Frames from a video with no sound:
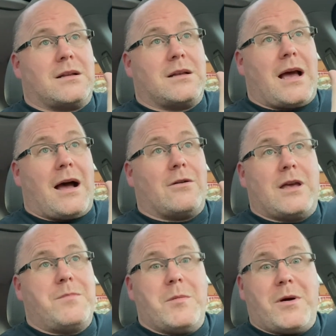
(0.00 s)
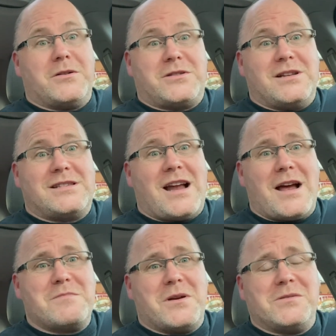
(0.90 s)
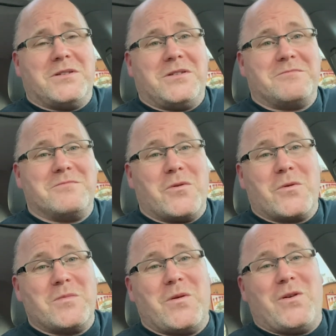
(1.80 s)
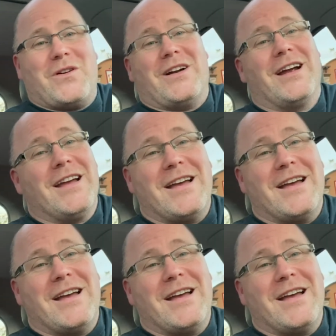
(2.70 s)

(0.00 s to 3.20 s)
I'll keep you posted as time goes on, more and more.